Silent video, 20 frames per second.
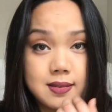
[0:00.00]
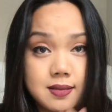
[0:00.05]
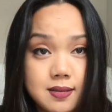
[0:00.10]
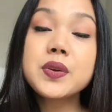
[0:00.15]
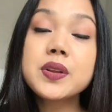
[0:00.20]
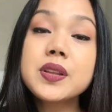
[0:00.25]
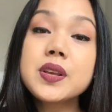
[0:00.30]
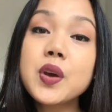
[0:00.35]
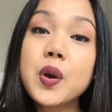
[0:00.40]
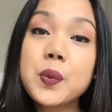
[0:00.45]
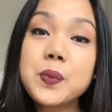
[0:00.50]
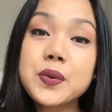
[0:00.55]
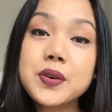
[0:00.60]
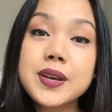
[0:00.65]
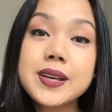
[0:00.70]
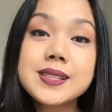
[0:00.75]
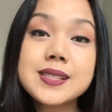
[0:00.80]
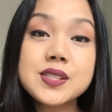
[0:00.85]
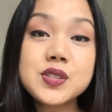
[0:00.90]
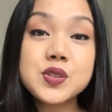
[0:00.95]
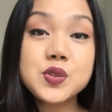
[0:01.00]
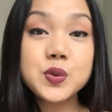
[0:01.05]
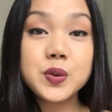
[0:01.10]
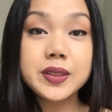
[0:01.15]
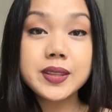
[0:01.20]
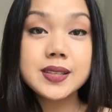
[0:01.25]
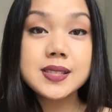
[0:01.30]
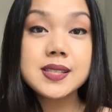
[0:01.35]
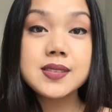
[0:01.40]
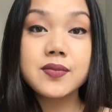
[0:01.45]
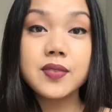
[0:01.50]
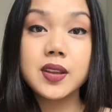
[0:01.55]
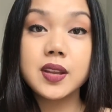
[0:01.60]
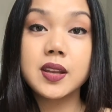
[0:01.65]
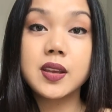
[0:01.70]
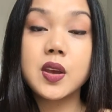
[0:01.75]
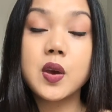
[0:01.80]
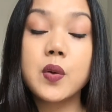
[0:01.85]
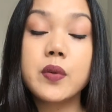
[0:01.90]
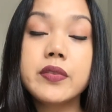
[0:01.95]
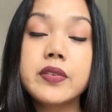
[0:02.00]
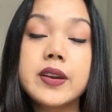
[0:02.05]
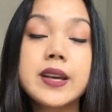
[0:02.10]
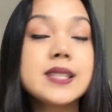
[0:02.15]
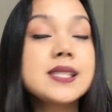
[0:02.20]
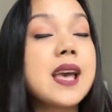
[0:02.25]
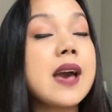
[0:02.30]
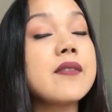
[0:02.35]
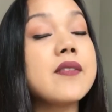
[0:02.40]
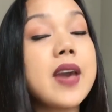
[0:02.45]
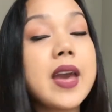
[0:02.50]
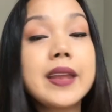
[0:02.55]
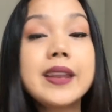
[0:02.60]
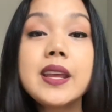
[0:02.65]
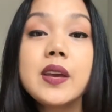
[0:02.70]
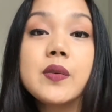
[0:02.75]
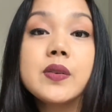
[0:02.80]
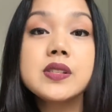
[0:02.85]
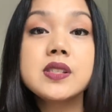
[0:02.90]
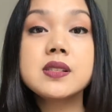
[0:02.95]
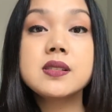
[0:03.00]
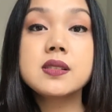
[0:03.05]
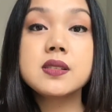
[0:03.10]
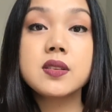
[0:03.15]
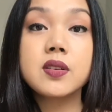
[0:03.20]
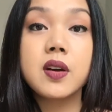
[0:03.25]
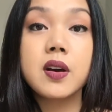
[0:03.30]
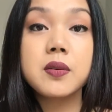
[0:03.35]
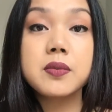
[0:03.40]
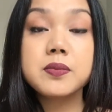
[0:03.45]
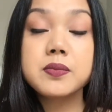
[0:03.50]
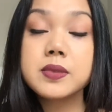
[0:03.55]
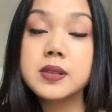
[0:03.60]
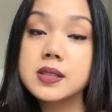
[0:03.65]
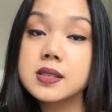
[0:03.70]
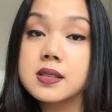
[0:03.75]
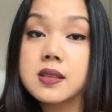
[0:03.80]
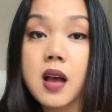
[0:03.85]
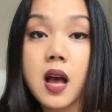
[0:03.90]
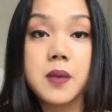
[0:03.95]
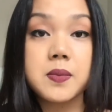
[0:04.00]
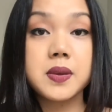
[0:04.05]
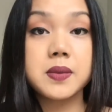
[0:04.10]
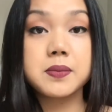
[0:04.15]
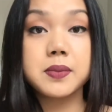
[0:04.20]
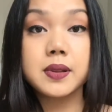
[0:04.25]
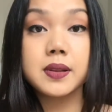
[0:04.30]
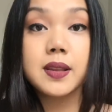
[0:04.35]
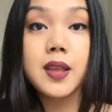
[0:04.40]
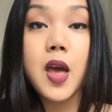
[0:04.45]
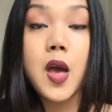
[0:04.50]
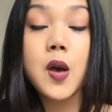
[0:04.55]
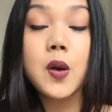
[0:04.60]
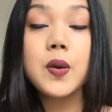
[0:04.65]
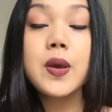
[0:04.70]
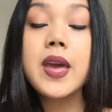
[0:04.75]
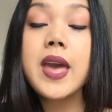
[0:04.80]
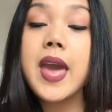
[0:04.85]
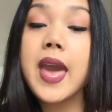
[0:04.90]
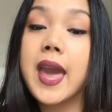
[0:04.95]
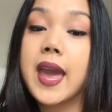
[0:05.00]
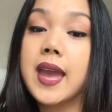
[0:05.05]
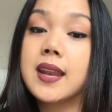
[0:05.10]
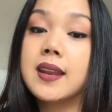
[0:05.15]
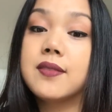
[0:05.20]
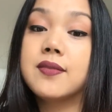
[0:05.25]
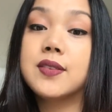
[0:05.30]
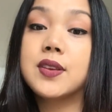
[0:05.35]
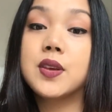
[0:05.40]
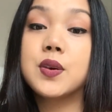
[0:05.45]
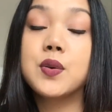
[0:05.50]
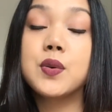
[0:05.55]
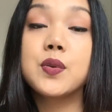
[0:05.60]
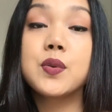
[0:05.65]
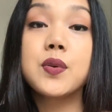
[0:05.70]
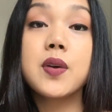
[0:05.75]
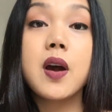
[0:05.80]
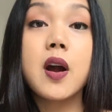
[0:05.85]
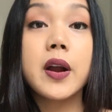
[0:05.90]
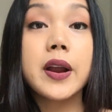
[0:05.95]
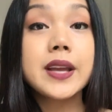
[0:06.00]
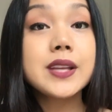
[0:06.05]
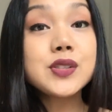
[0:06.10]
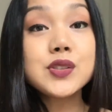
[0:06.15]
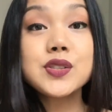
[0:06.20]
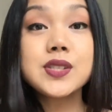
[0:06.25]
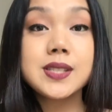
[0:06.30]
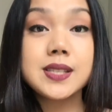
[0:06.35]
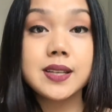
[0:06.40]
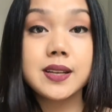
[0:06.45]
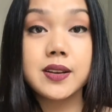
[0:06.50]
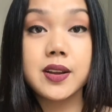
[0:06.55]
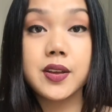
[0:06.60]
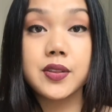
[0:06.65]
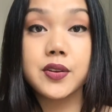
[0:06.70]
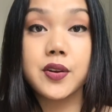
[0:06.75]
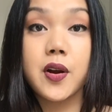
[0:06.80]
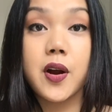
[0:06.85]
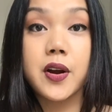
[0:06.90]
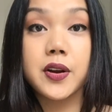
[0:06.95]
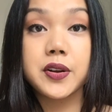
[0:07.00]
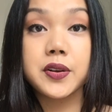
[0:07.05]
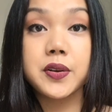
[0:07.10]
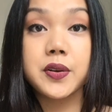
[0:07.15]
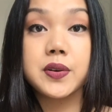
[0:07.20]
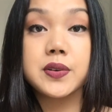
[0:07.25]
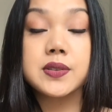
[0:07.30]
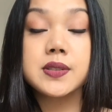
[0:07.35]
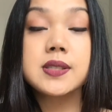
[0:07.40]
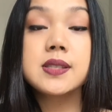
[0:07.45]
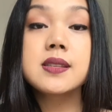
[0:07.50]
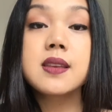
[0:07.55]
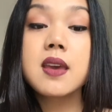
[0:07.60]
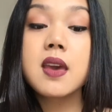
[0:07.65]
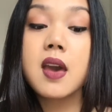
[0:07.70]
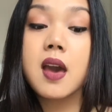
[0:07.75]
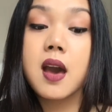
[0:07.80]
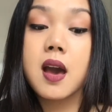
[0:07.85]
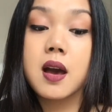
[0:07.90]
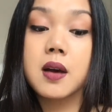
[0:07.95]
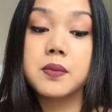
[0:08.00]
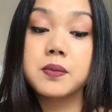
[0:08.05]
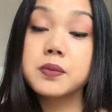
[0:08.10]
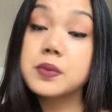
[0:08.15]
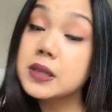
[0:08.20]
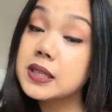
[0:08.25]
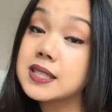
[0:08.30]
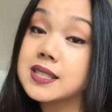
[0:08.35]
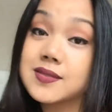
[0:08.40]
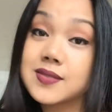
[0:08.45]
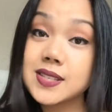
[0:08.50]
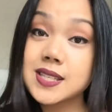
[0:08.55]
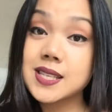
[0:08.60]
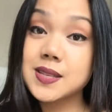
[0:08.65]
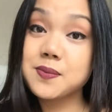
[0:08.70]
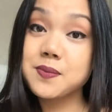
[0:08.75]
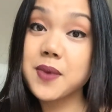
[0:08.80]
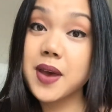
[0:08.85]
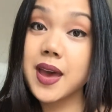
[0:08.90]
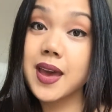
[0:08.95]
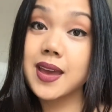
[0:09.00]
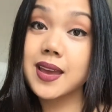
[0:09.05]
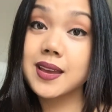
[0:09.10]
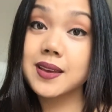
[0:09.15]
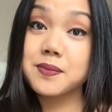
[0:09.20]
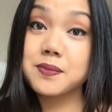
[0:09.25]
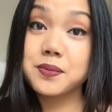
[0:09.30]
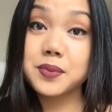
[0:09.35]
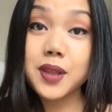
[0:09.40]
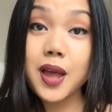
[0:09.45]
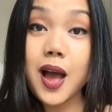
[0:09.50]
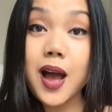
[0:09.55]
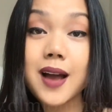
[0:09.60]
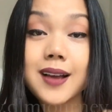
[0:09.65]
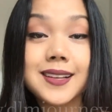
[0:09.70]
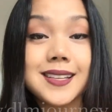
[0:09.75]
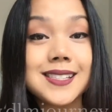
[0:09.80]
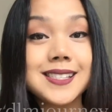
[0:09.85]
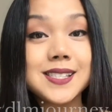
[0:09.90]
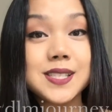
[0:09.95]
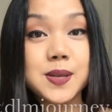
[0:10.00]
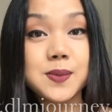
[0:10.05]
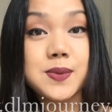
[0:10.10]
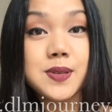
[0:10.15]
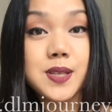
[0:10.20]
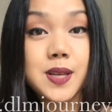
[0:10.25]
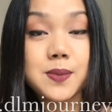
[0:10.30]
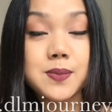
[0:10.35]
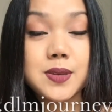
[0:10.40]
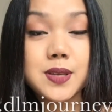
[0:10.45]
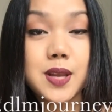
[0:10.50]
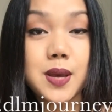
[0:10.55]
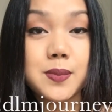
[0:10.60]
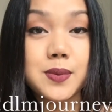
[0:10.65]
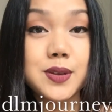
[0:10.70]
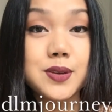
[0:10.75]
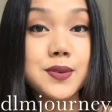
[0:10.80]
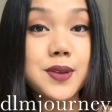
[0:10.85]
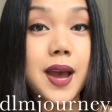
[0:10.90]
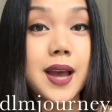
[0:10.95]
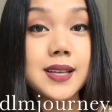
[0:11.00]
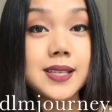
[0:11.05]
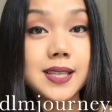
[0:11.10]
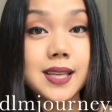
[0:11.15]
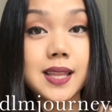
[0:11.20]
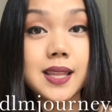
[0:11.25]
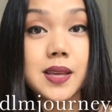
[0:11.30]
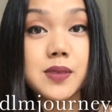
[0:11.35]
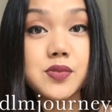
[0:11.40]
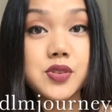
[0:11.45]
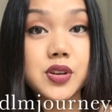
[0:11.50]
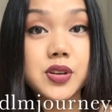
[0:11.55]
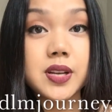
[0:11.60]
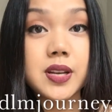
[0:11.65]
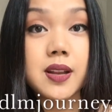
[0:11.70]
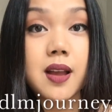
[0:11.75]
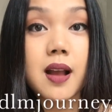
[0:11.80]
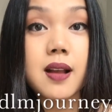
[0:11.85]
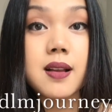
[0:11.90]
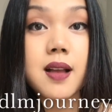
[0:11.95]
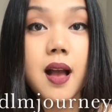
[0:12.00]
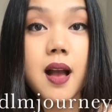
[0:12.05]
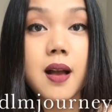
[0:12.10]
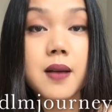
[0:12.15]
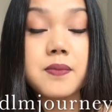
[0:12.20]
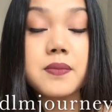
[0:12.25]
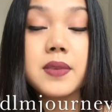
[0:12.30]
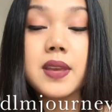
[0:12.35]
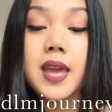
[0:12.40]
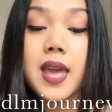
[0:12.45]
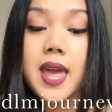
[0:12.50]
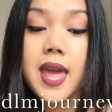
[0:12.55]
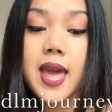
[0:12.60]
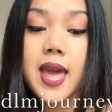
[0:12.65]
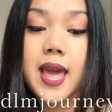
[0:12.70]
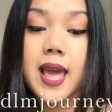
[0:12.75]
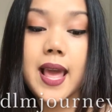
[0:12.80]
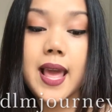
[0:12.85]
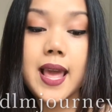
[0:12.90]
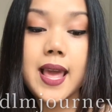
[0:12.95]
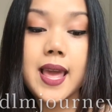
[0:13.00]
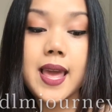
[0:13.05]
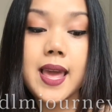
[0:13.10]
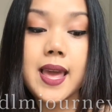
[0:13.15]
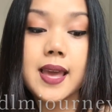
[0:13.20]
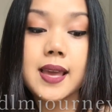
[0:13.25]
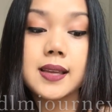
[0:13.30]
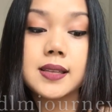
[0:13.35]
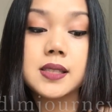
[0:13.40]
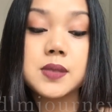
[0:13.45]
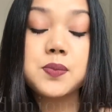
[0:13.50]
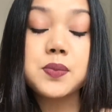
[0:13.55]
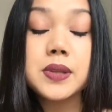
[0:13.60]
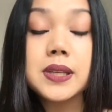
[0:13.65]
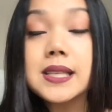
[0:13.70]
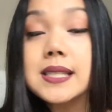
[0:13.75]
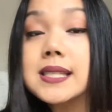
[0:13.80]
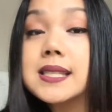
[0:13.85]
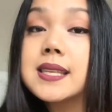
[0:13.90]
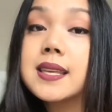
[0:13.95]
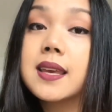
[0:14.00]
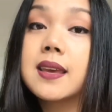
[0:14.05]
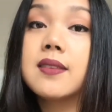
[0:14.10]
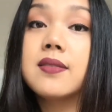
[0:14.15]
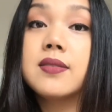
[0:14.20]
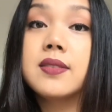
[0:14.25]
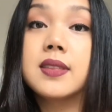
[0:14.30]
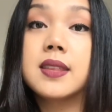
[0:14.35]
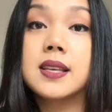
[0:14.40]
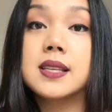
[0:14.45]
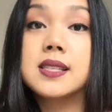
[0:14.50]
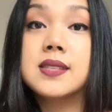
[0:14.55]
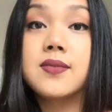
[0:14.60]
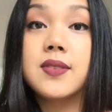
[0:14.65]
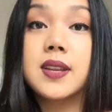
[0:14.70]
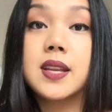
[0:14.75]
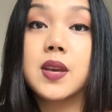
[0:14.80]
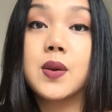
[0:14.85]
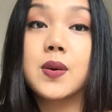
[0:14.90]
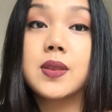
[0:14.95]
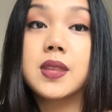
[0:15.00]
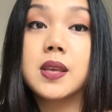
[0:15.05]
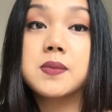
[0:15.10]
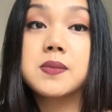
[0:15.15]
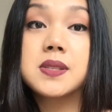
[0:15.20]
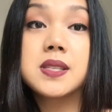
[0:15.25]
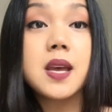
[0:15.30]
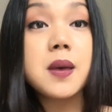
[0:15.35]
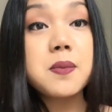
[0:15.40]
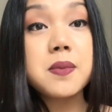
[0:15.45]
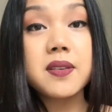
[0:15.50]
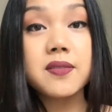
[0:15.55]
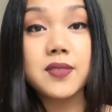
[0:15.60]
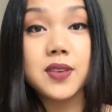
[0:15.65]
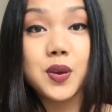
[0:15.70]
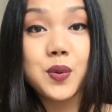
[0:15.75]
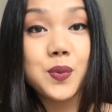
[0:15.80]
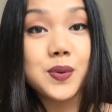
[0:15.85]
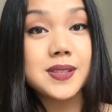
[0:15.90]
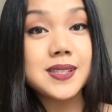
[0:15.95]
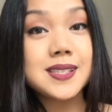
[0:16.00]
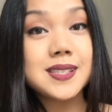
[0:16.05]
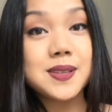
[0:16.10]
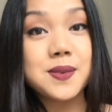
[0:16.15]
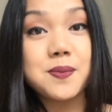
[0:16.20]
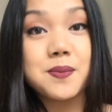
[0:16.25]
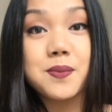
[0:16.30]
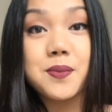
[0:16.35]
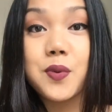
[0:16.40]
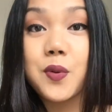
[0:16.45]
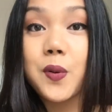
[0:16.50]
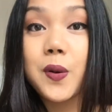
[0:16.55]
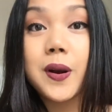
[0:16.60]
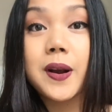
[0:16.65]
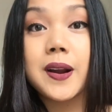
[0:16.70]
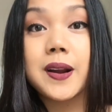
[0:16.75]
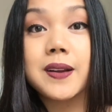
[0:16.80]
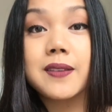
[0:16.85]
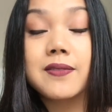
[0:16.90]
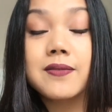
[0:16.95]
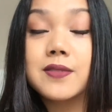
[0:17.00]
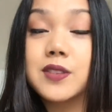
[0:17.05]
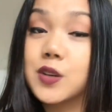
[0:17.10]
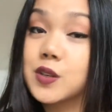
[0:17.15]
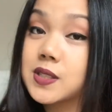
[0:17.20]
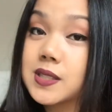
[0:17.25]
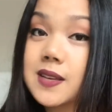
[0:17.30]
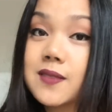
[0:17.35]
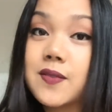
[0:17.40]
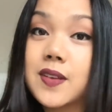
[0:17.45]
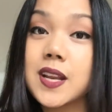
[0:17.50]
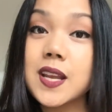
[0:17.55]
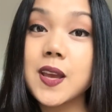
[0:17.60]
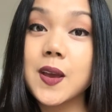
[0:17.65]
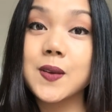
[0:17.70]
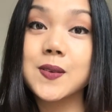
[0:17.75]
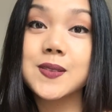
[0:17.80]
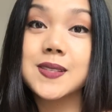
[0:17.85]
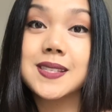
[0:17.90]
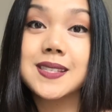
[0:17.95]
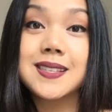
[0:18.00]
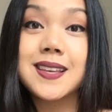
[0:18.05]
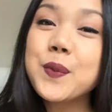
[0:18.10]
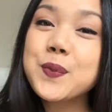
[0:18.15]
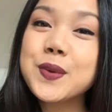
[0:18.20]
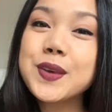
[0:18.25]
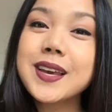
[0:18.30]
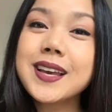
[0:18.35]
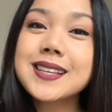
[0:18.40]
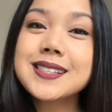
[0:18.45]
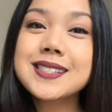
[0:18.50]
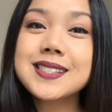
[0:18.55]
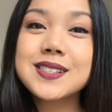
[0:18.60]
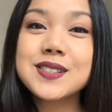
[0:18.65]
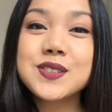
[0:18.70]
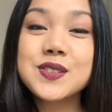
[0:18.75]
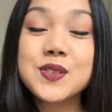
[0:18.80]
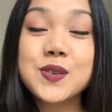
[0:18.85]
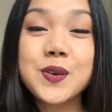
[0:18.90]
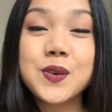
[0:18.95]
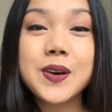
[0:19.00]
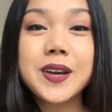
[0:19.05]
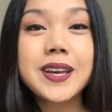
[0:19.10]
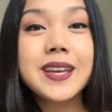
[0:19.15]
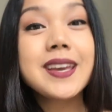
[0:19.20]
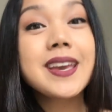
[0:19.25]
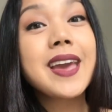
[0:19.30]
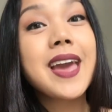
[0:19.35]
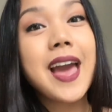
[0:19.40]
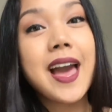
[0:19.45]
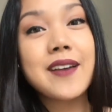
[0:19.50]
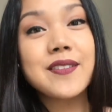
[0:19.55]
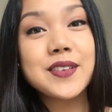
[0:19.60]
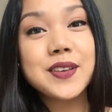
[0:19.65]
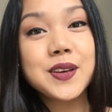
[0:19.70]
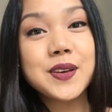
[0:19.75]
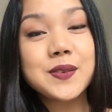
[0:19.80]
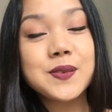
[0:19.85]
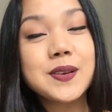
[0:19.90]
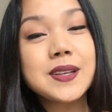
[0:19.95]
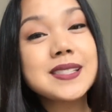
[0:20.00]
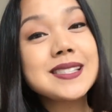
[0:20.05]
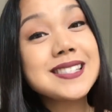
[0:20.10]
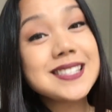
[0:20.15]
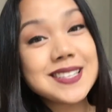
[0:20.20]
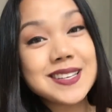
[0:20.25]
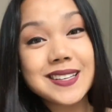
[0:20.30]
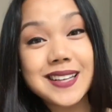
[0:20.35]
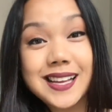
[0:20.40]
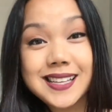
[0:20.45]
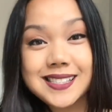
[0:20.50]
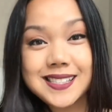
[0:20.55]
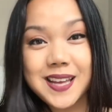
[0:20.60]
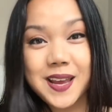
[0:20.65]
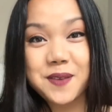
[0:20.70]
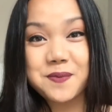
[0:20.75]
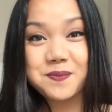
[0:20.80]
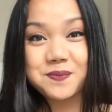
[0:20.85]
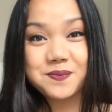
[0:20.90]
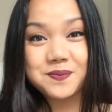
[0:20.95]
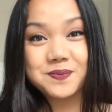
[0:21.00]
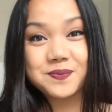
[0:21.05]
Really hope you guys enjoyed this video. If you guys have any questions at all, please comment below. And if you are interested in other articles, please visit my blog. It's www.dlmjourney.com. And please give this video a thumbs up if you want some more nursing videos. Hope you guys enjoy. Have a good one. See you next time.